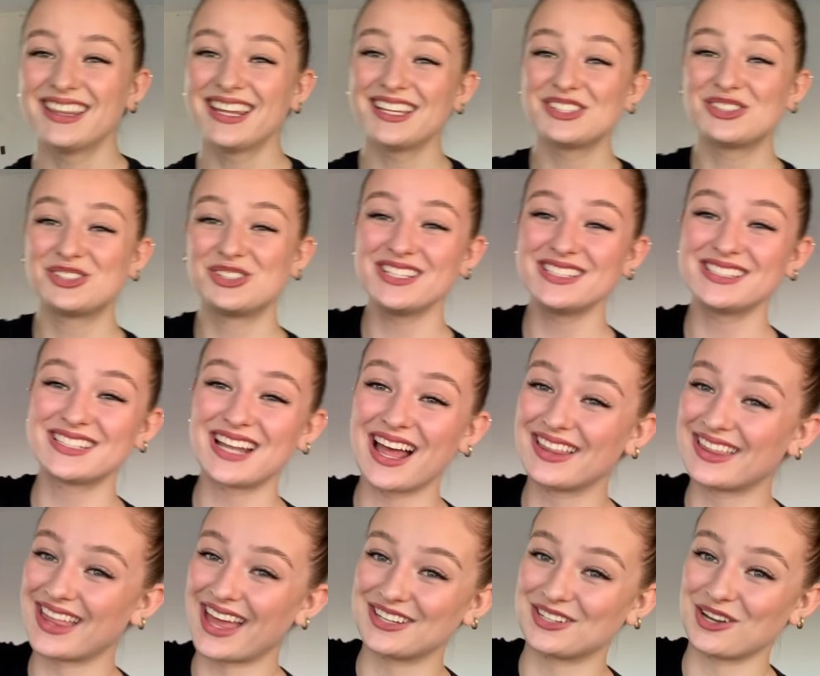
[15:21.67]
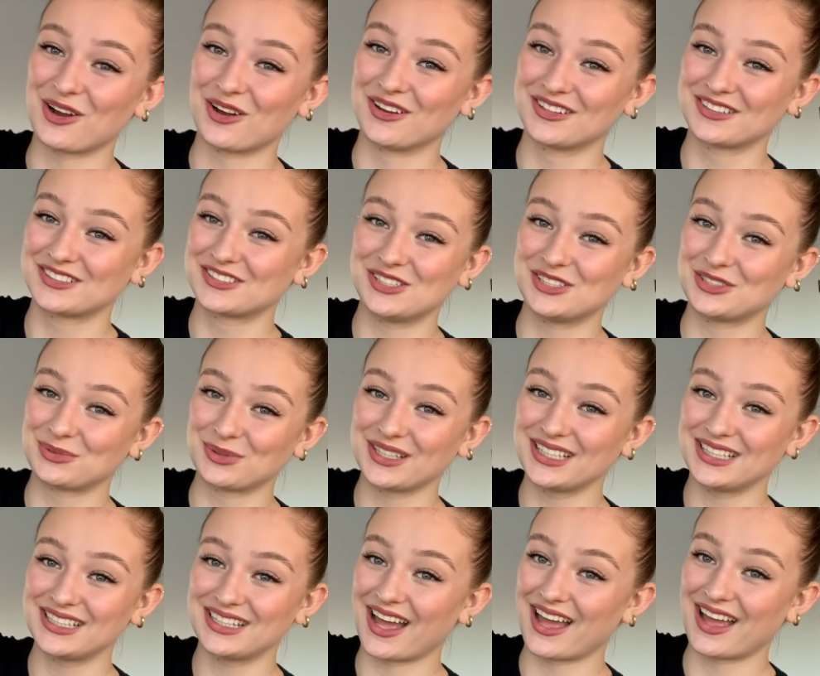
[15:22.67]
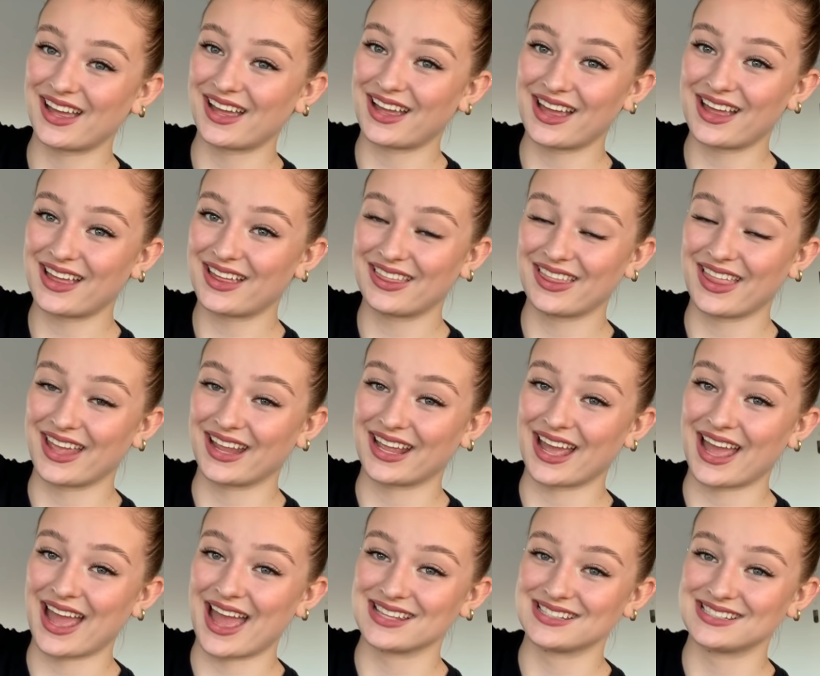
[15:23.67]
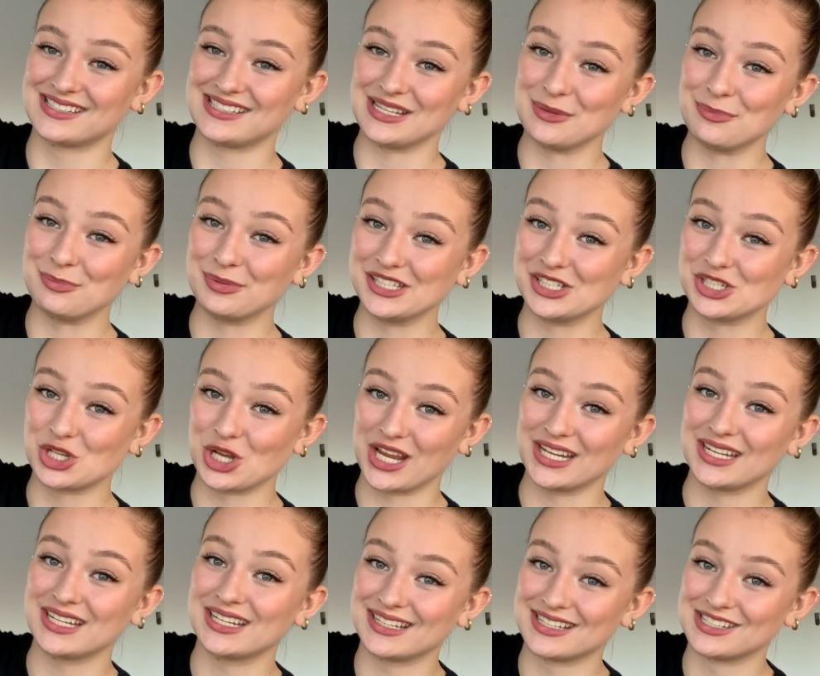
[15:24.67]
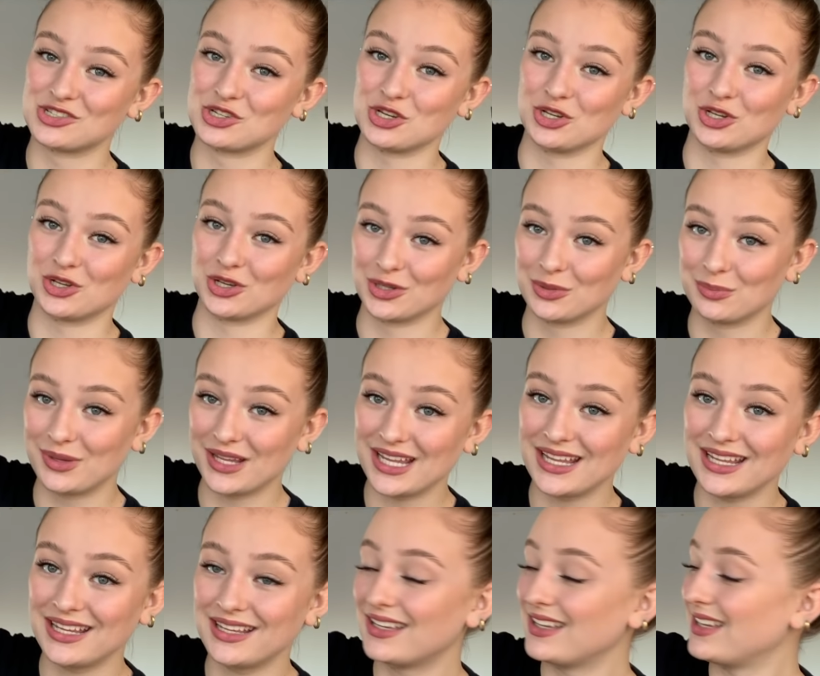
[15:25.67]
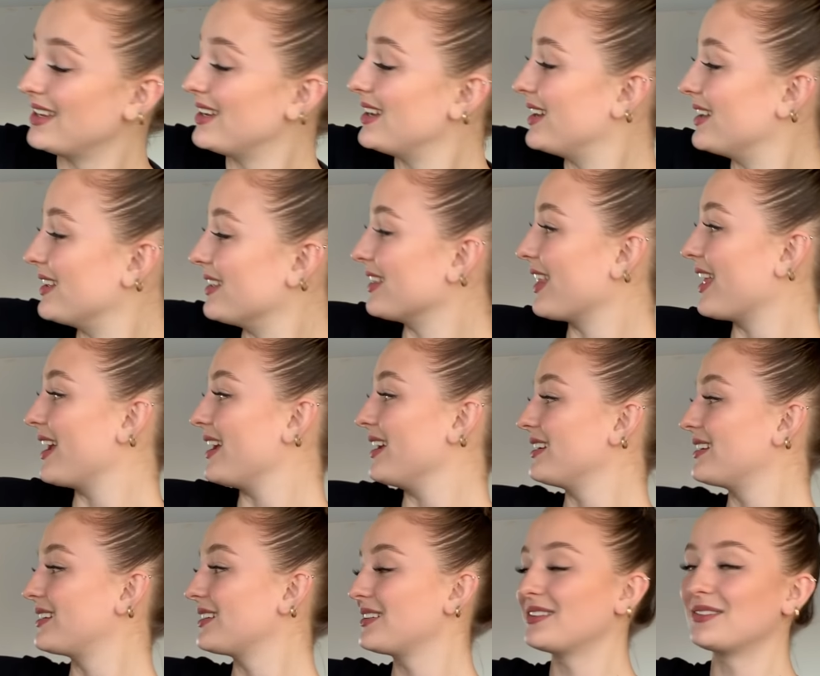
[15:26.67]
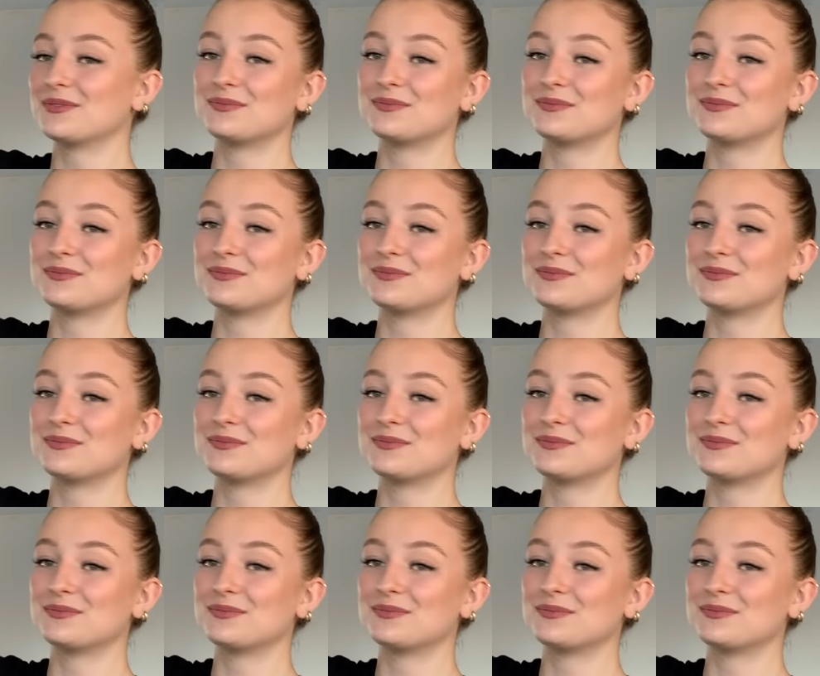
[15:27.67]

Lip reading: like, she's not that dark. She's really not like as deeply shaded as she could be. Like,